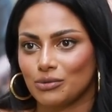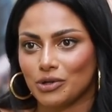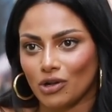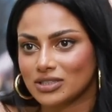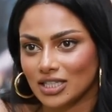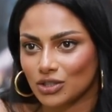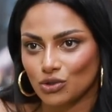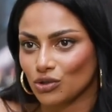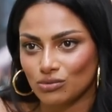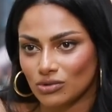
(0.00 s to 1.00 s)
We all think
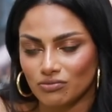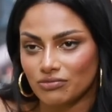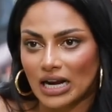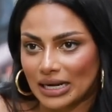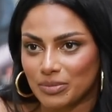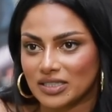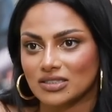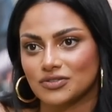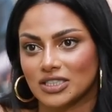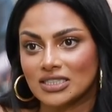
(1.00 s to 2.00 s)
you're the right
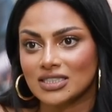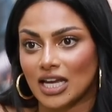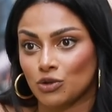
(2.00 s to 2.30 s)
person for this.